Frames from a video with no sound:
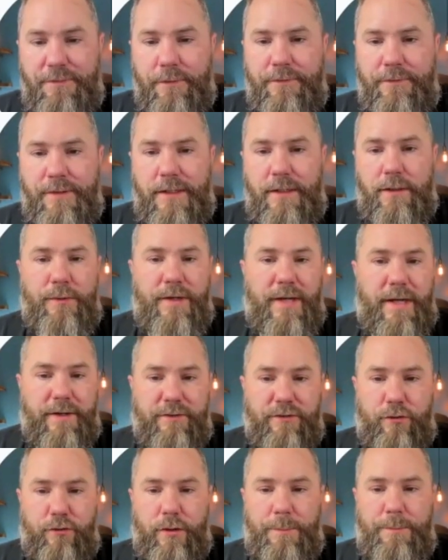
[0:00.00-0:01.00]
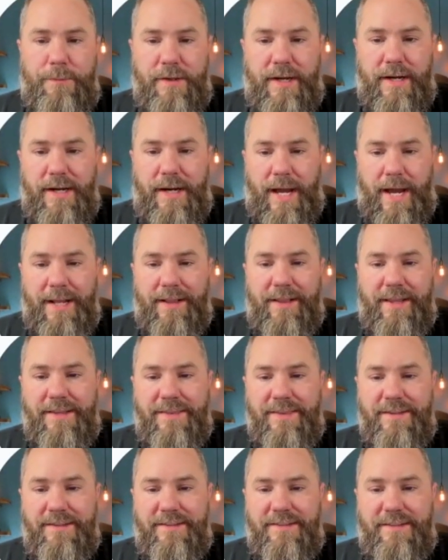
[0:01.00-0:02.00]
a video. We got a script. I like
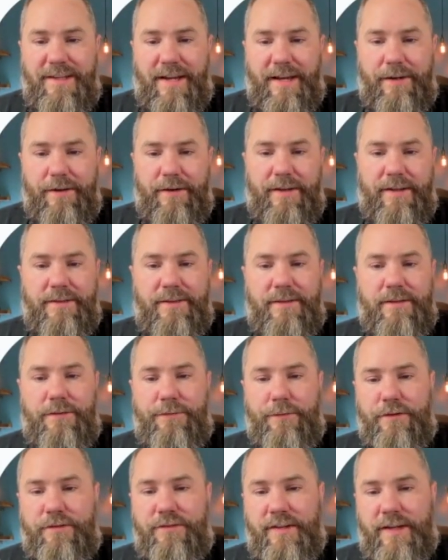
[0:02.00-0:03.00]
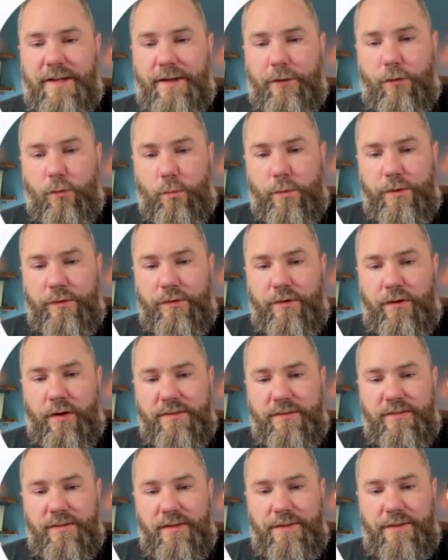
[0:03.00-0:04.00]
this title. I like this first title, The Real
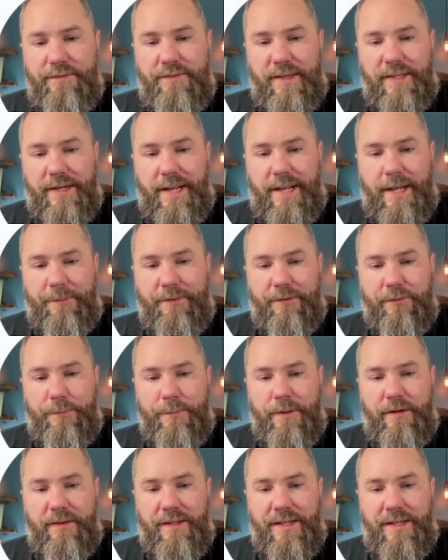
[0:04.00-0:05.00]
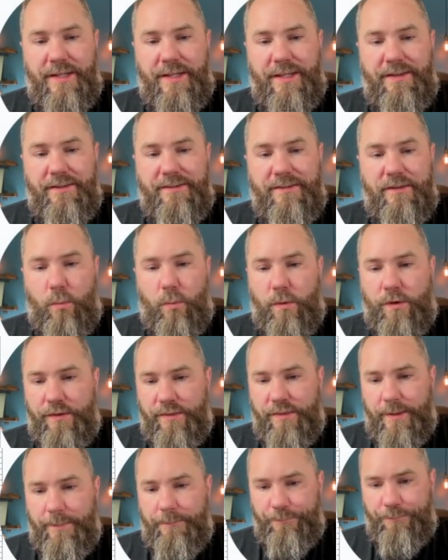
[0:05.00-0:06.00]
Cost of Living in Annapolis, Maryland. Is it
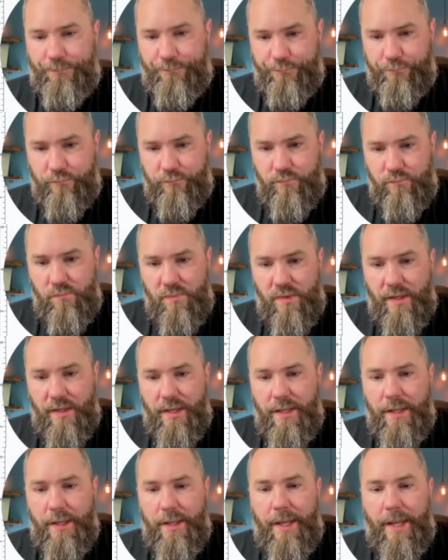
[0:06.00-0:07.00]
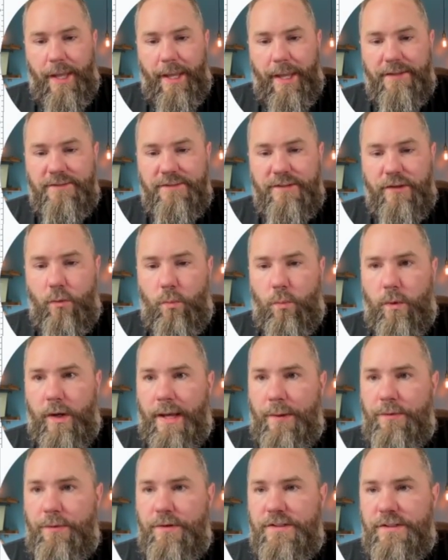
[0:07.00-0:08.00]
worth it? And so what
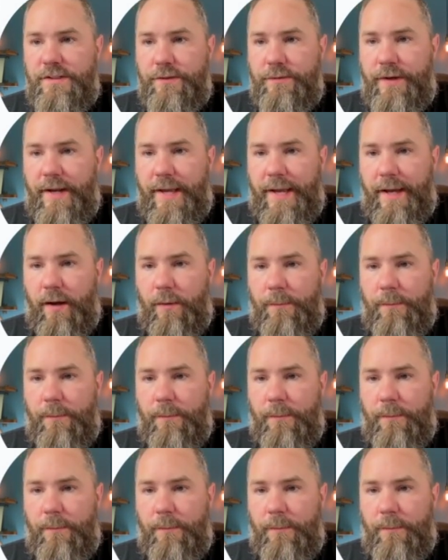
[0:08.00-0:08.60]
I would do now